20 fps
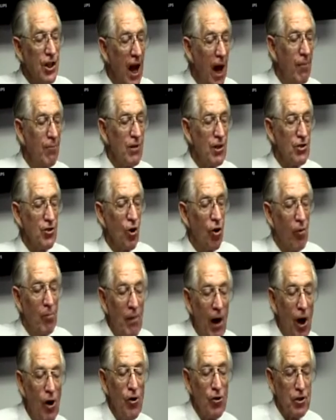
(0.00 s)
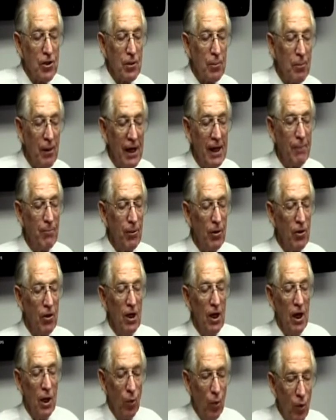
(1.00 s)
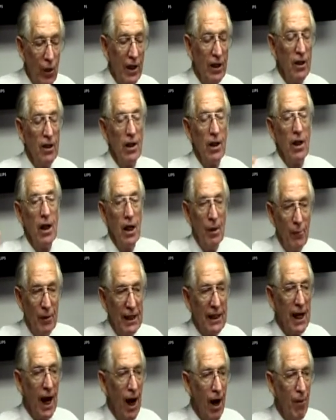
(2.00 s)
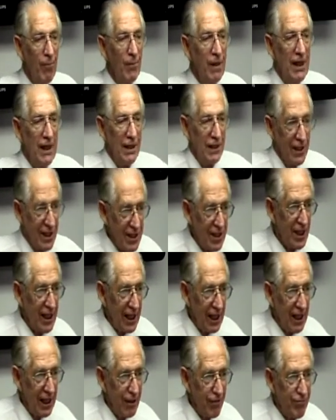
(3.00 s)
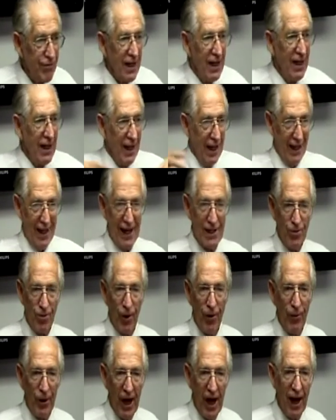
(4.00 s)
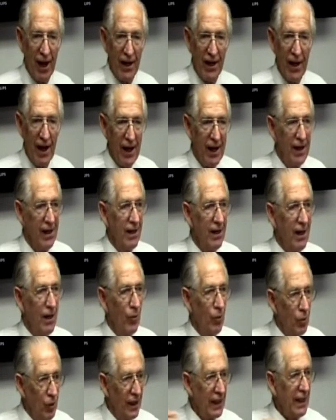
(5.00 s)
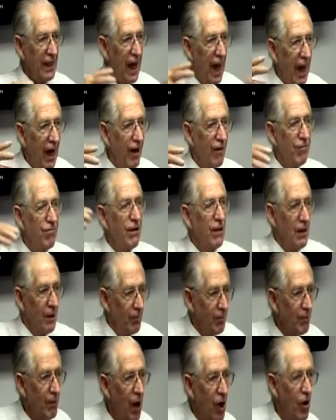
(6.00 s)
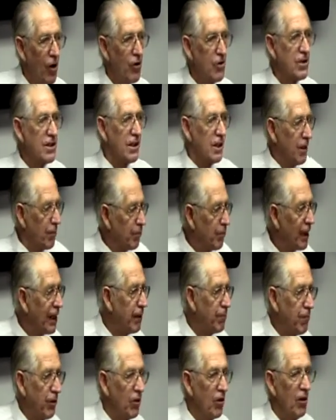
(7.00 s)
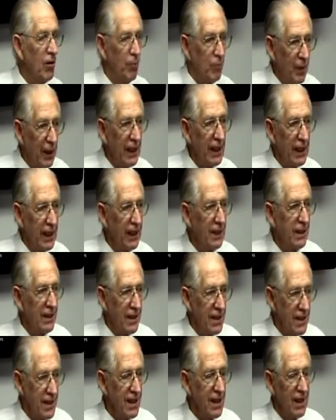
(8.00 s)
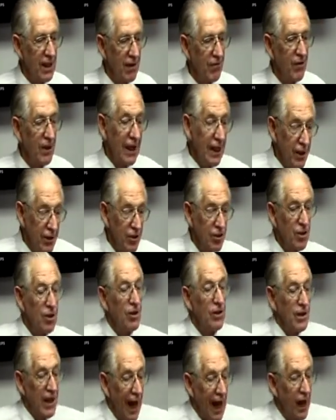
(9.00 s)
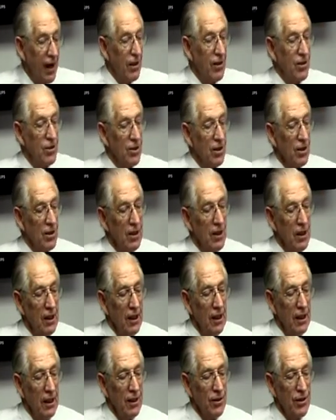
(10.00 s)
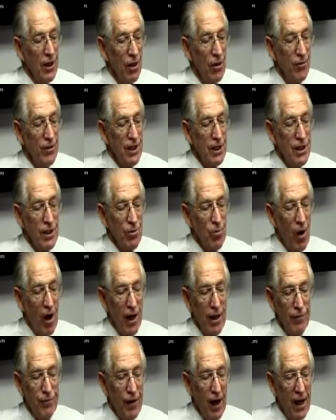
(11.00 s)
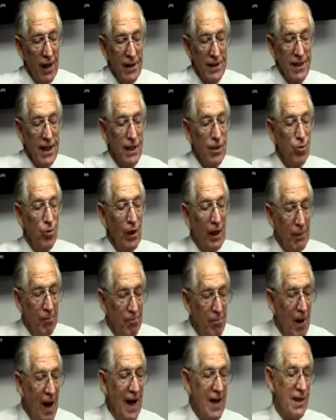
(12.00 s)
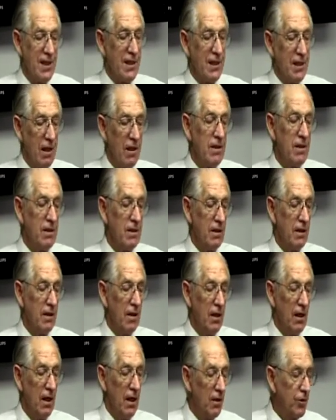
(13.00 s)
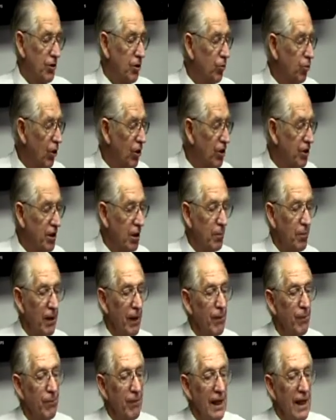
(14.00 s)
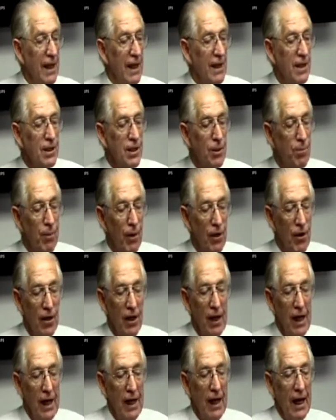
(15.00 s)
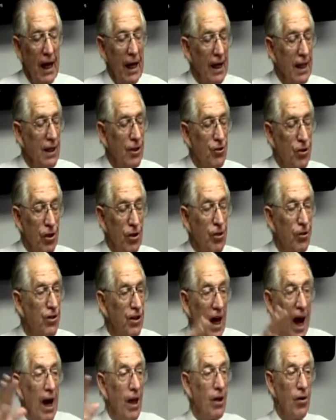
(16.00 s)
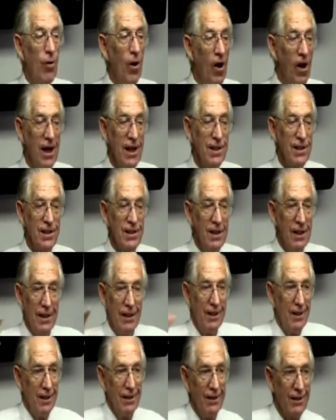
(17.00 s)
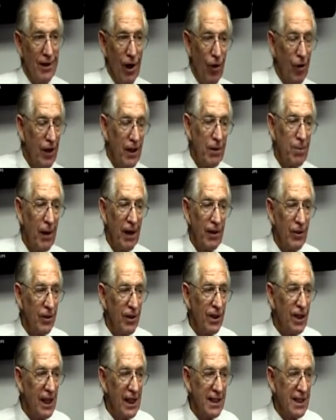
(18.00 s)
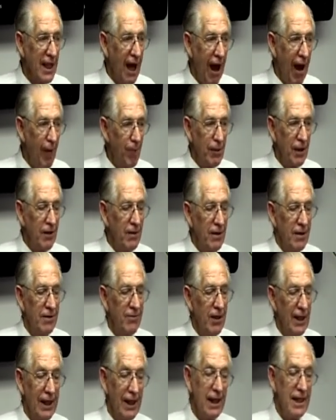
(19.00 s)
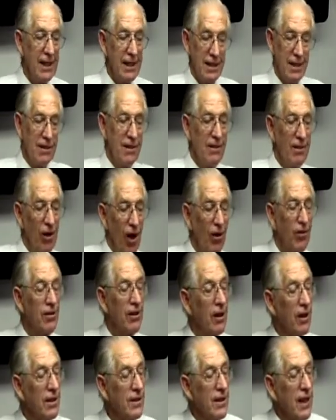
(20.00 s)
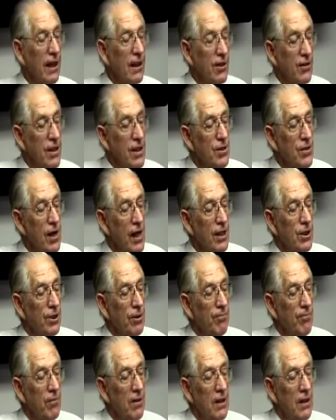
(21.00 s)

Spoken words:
numbers or most people will become deceived. And that's where we are today. We have most people being deceived in the church, out of the church. So this is why the Father says we must learn to worship him in spirit and in truth. Otherwise, don't expect good things to happen, at least not until the second resurrection.